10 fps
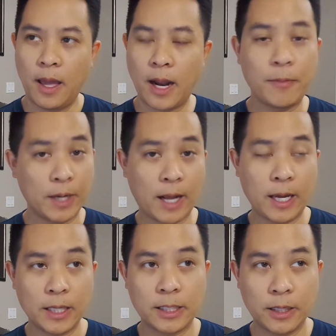And I what I
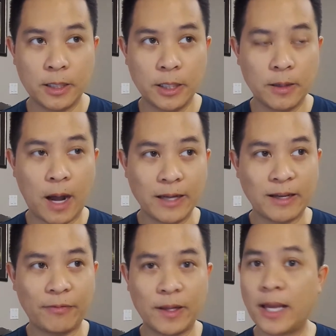got to tell you, you know, I
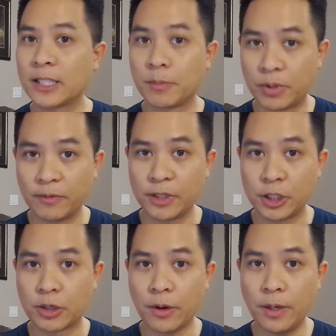definitely had some
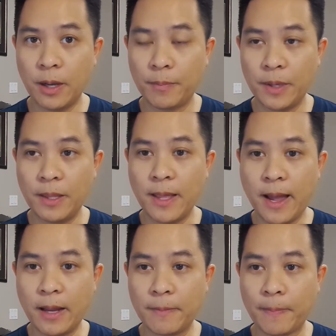privilege growing up in
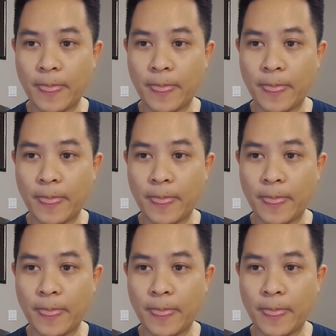that